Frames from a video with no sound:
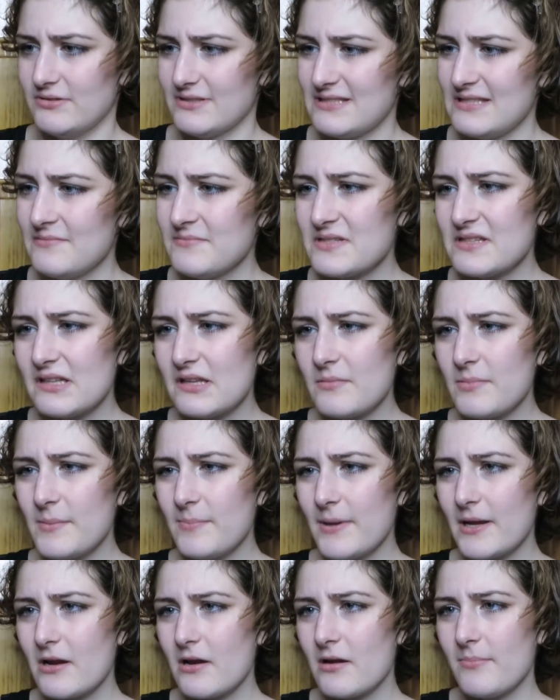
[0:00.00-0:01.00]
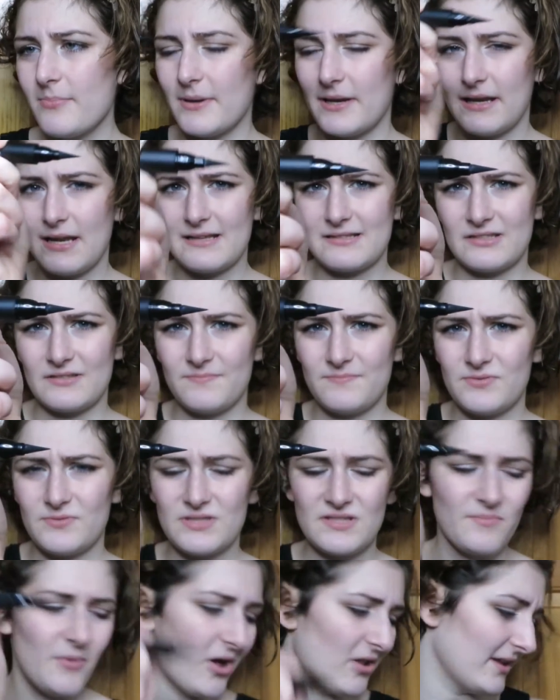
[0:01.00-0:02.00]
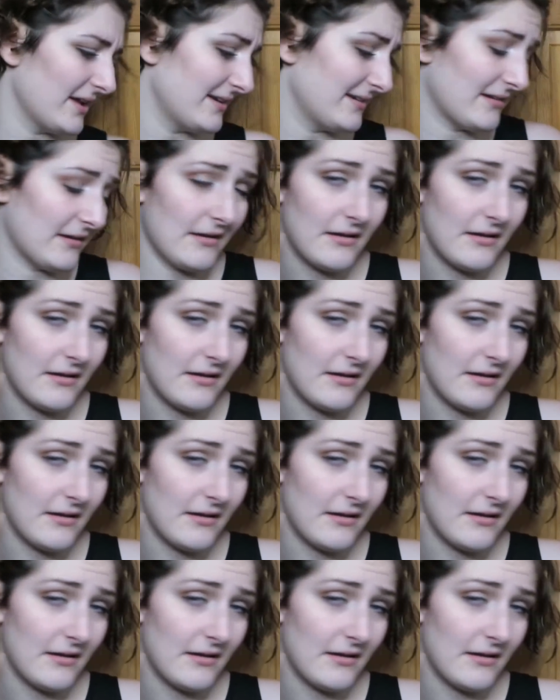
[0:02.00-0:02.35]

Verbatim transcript: It seems a little bit bigger, but it has a small end.